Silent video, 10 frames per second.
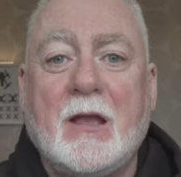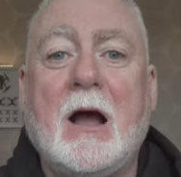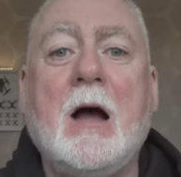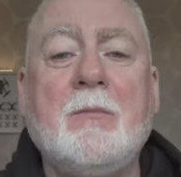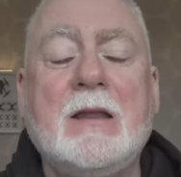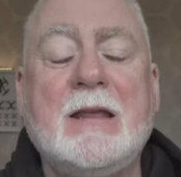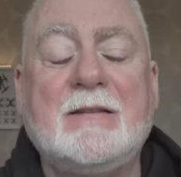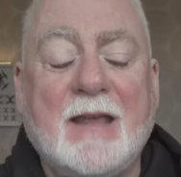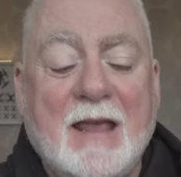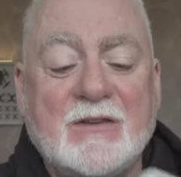I'm going to
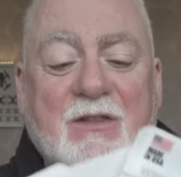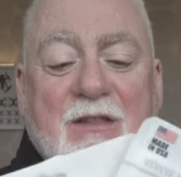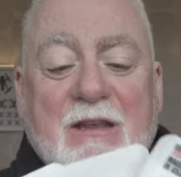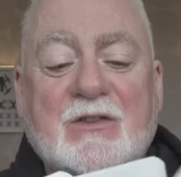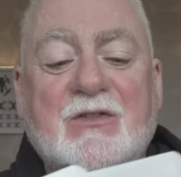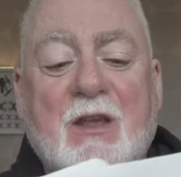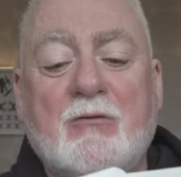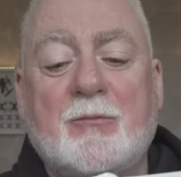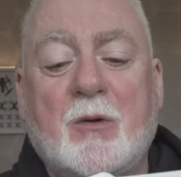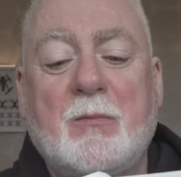test these
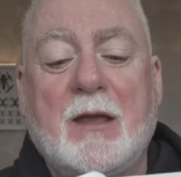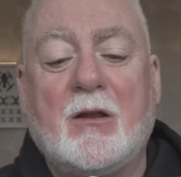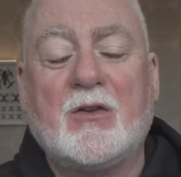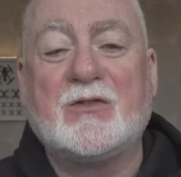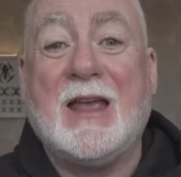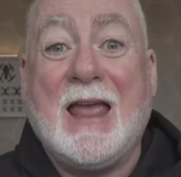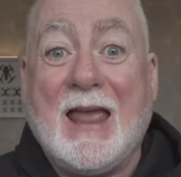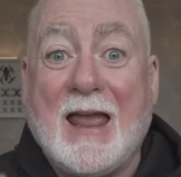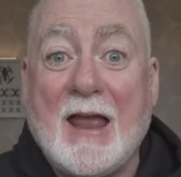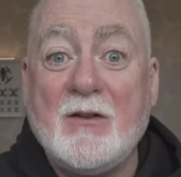stealth propellers
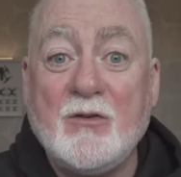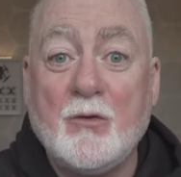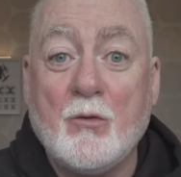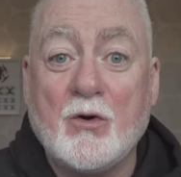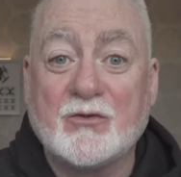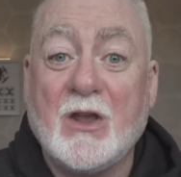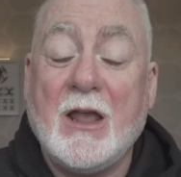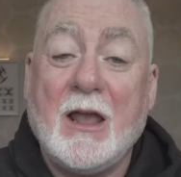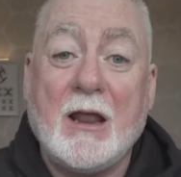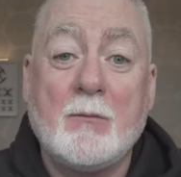indoors,
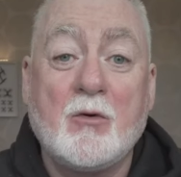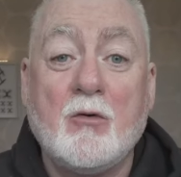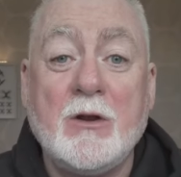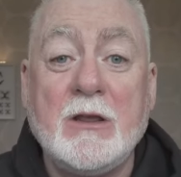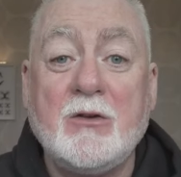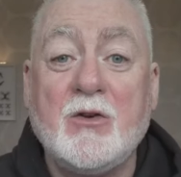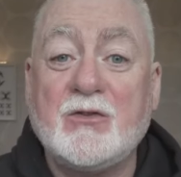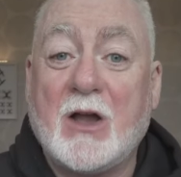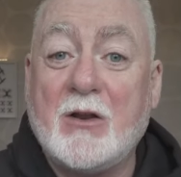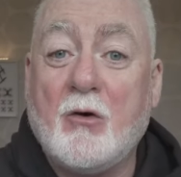and I'm going to use
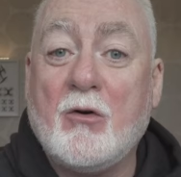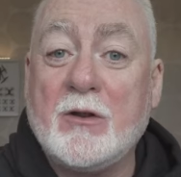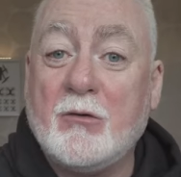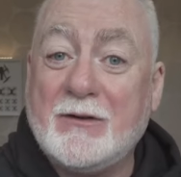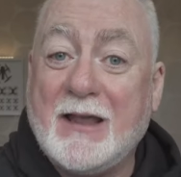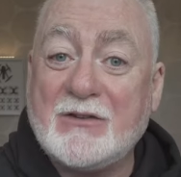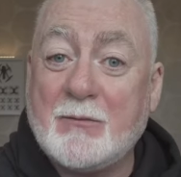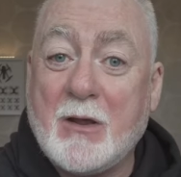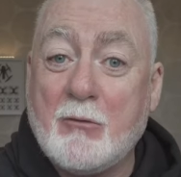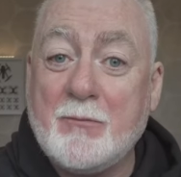an audio
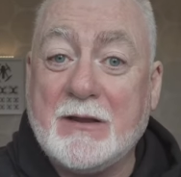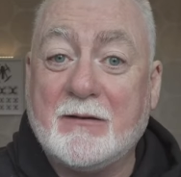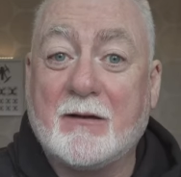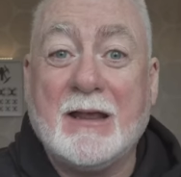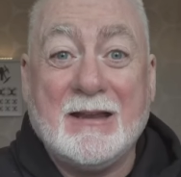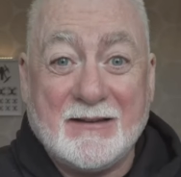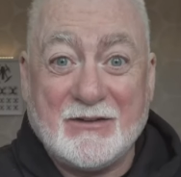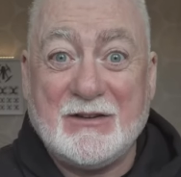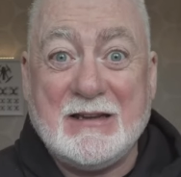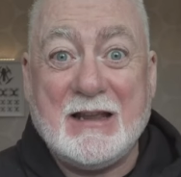decibel meter to
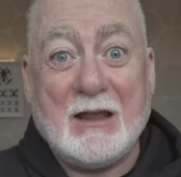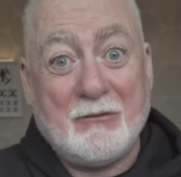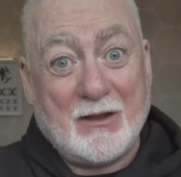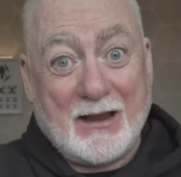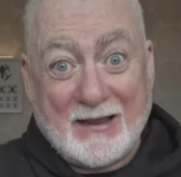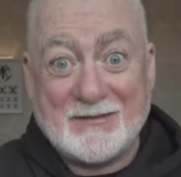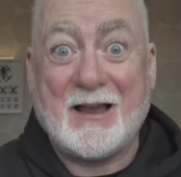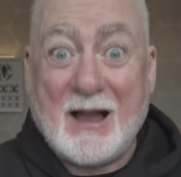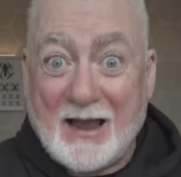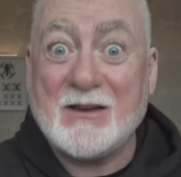see if there is
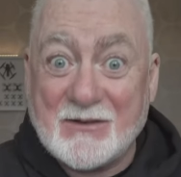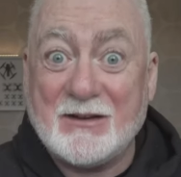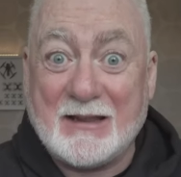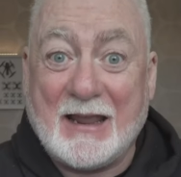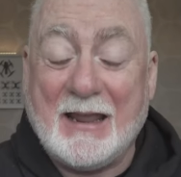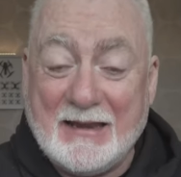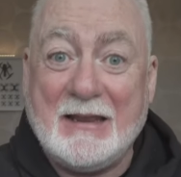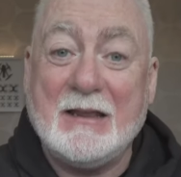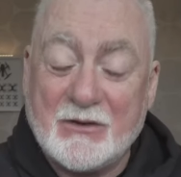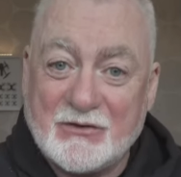actually
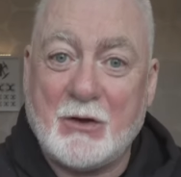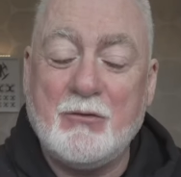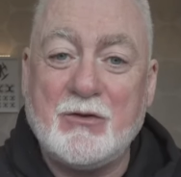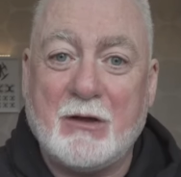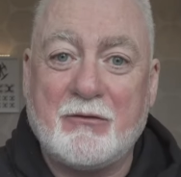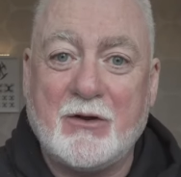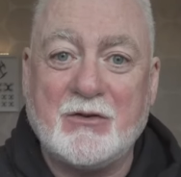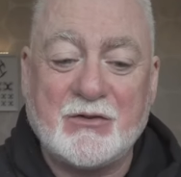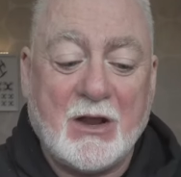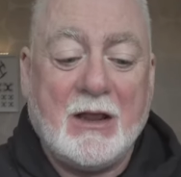any sound
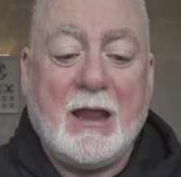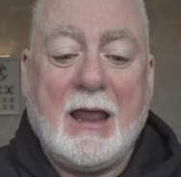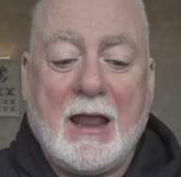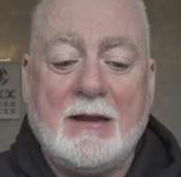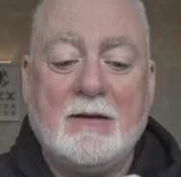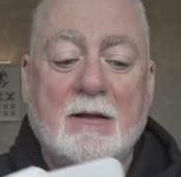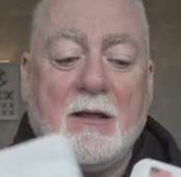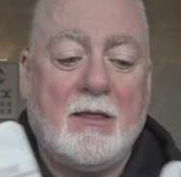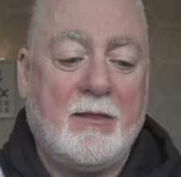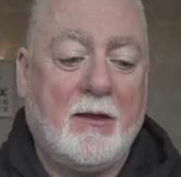difference in
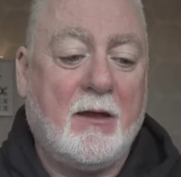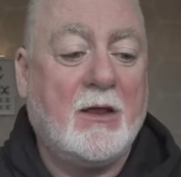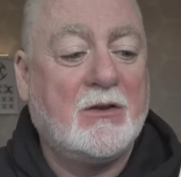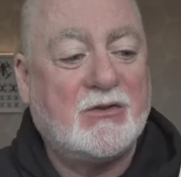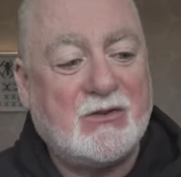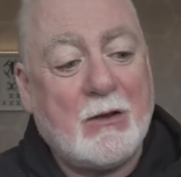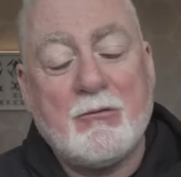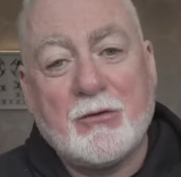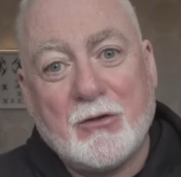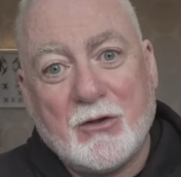the
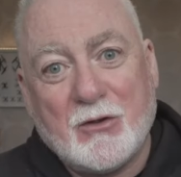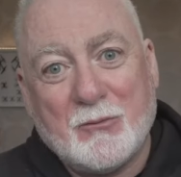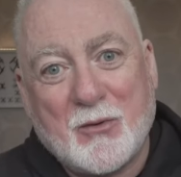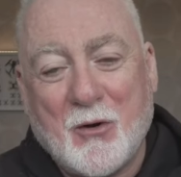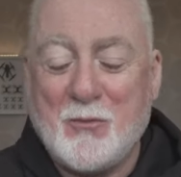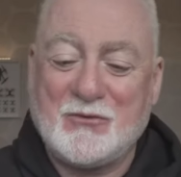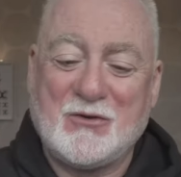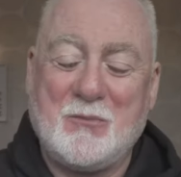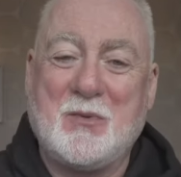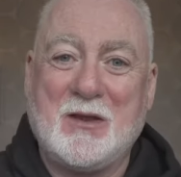stealth props
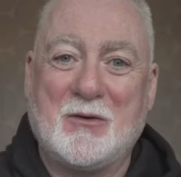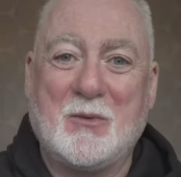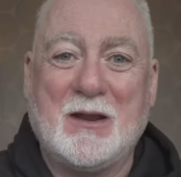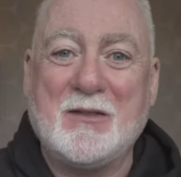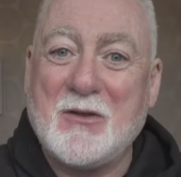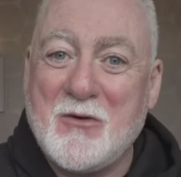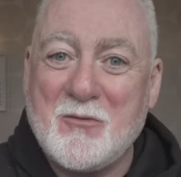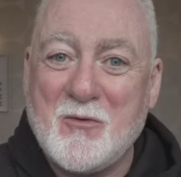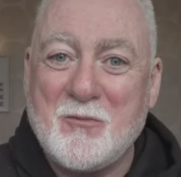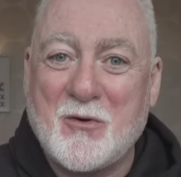compared with the
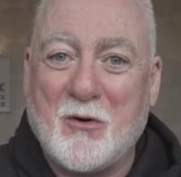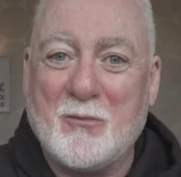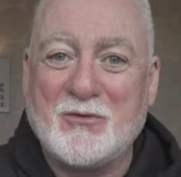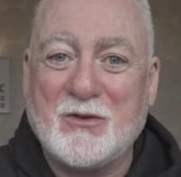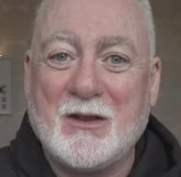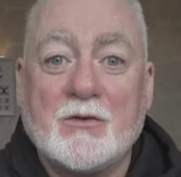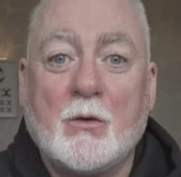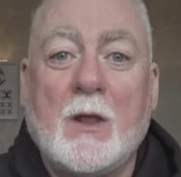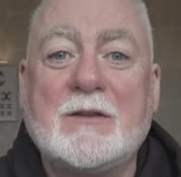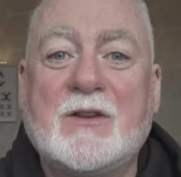normal props. So let's